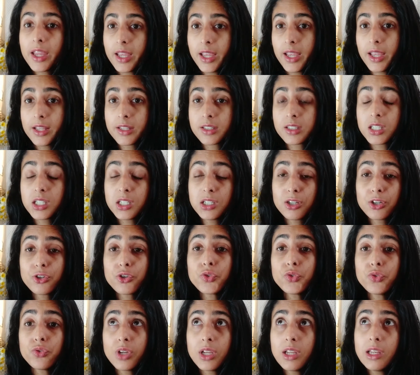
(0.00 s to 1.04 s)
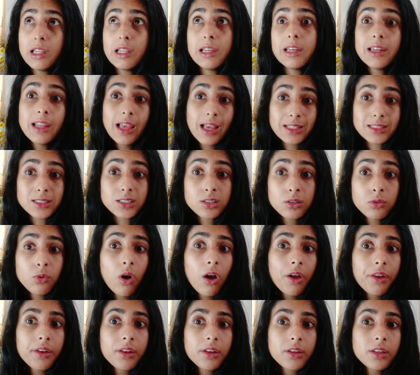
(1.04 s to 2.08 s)
it in a really less
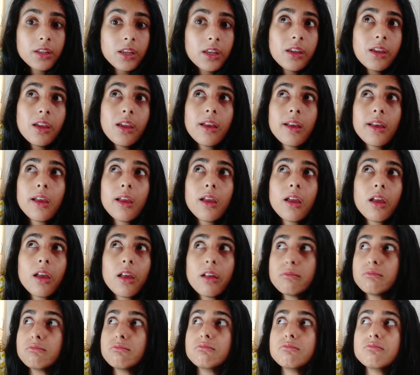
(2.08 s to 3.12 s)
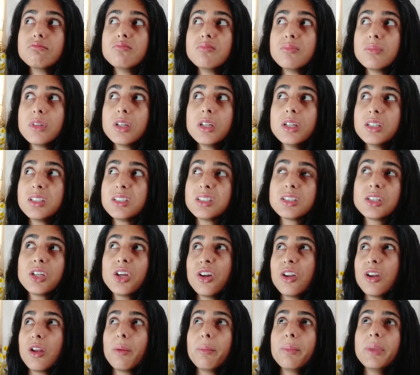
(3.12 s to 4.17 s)
quantity, it's
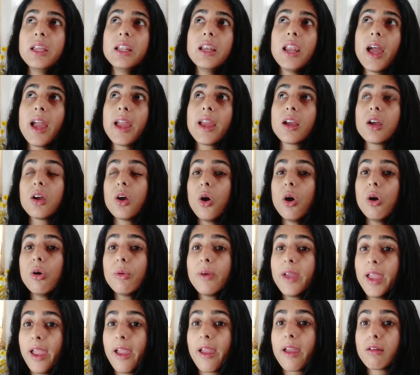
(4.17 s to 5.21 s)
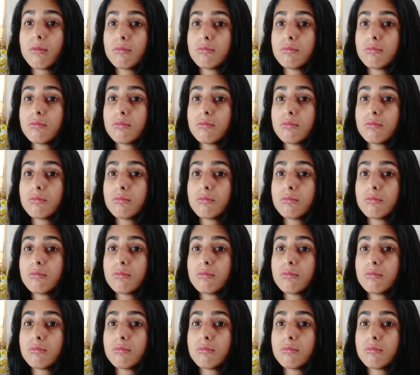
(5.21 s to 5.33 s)
gonna be like, okay,